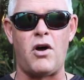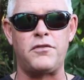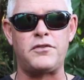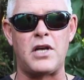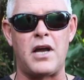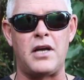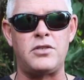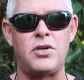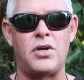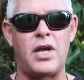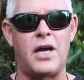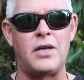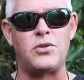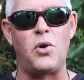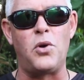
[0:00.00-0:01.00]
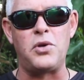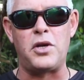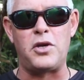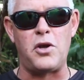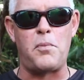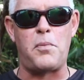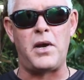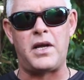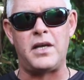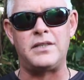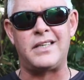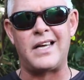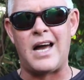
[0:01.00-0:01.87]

after I took out all the duplicates.